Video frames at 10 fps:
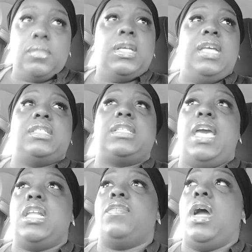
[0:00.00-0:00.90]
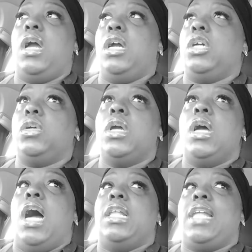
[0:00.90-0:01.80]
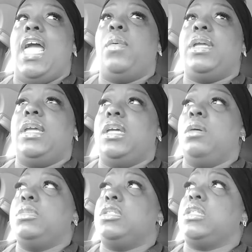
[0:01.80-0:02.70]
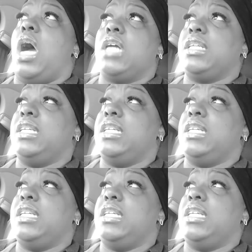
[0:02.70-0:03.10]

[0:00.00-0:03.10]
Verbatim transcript: instead of her allowing him to talk to